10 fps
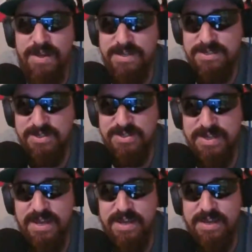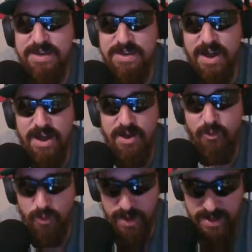He's just saying not a
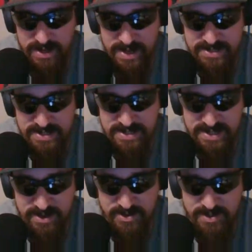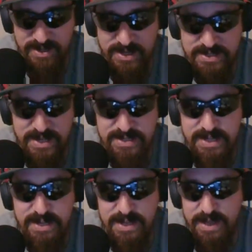win necessarily. He's not
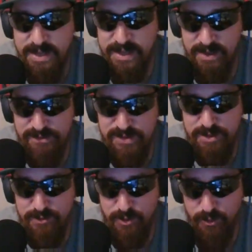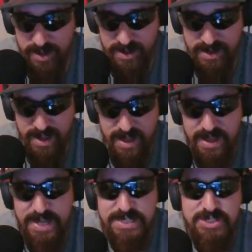saying that gives them the win.
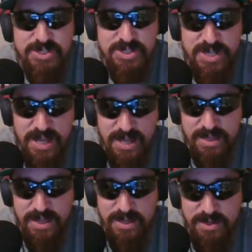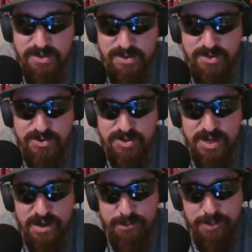He's just saying that you just
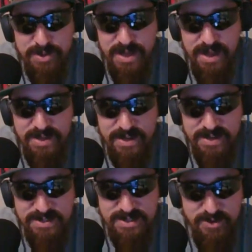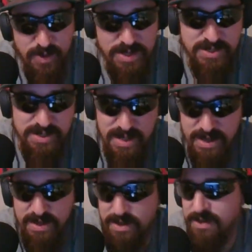got to put that into consideration.
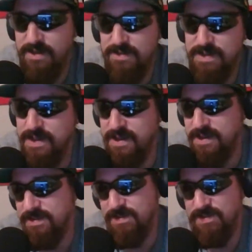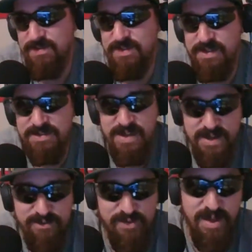That it's
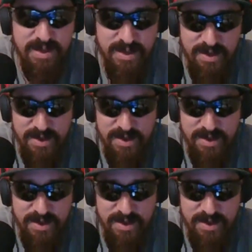kind of like